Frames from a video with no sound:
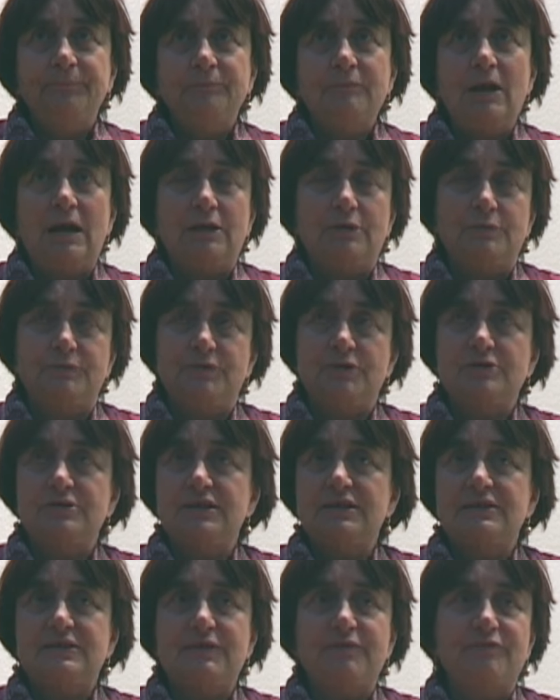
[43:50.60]
Well,
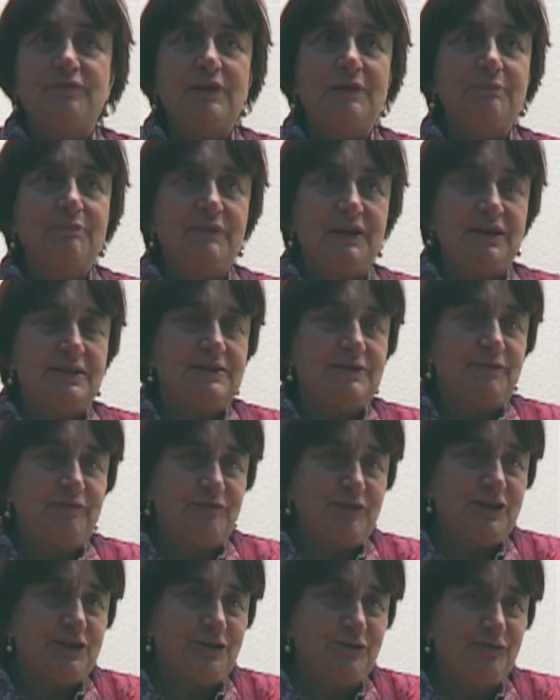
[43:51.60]
obviously it's a film, it's a
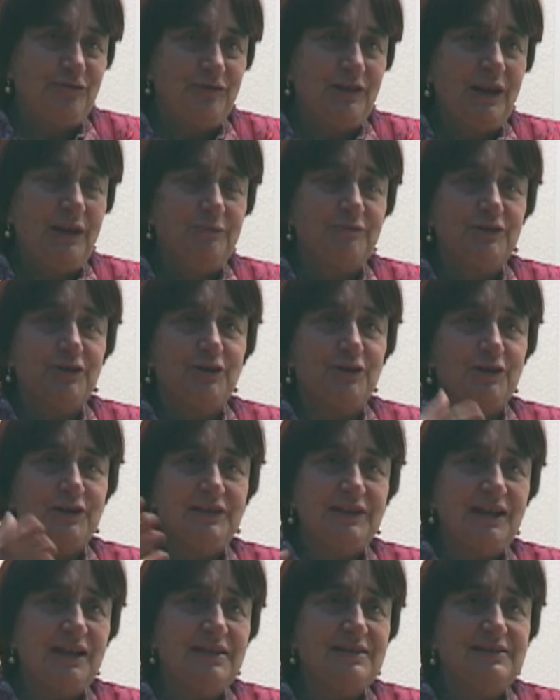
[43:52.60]
fiction film, we
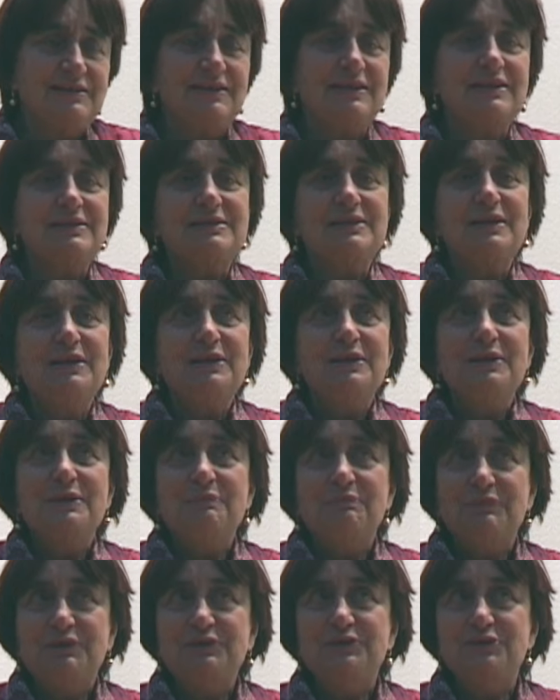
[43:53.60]
organize things.
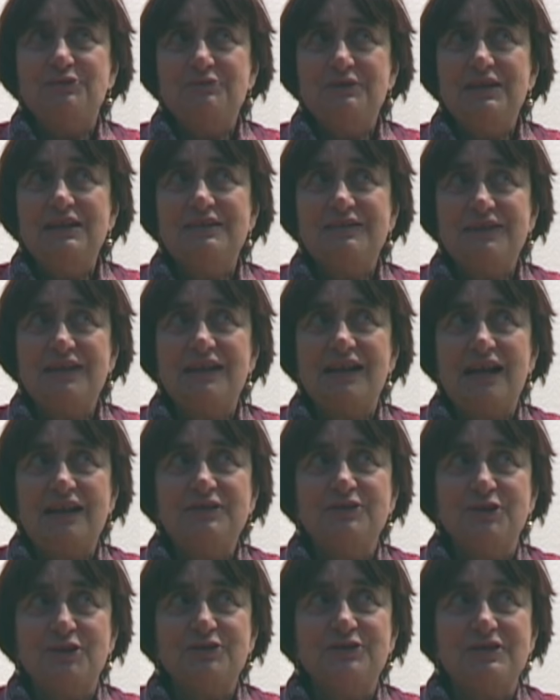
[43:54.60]
But the real thing I
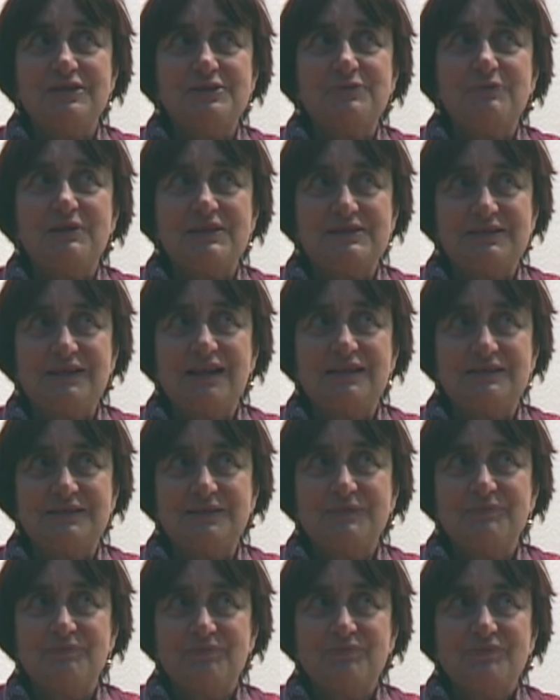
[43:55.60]
noticed was
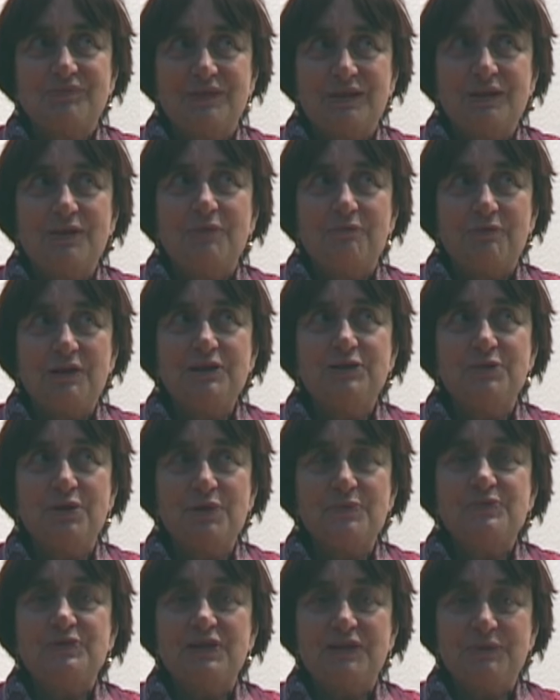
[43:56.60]
that when you're
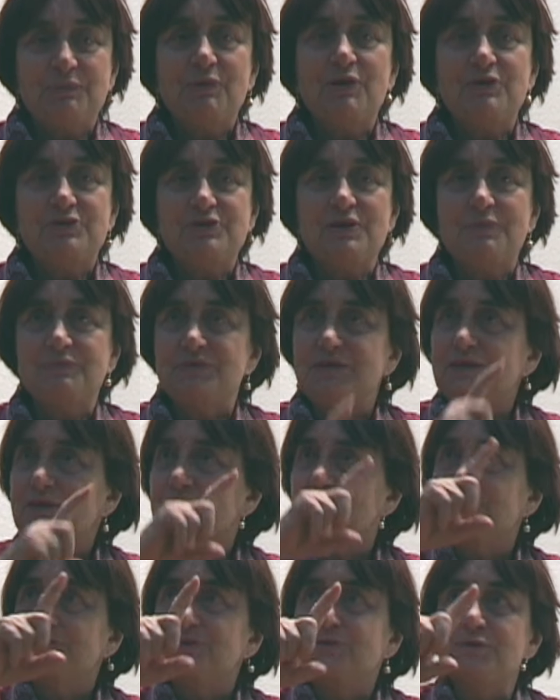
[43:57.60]
upset about
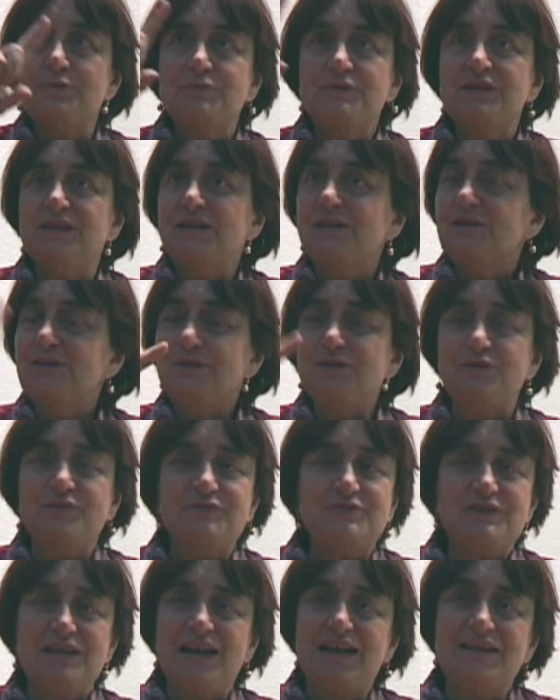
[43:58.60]
something, uh, you read a lot
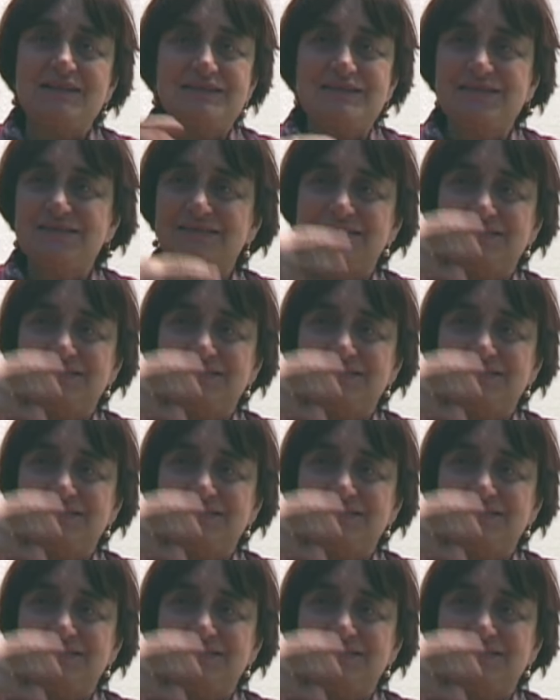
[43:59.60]
of signs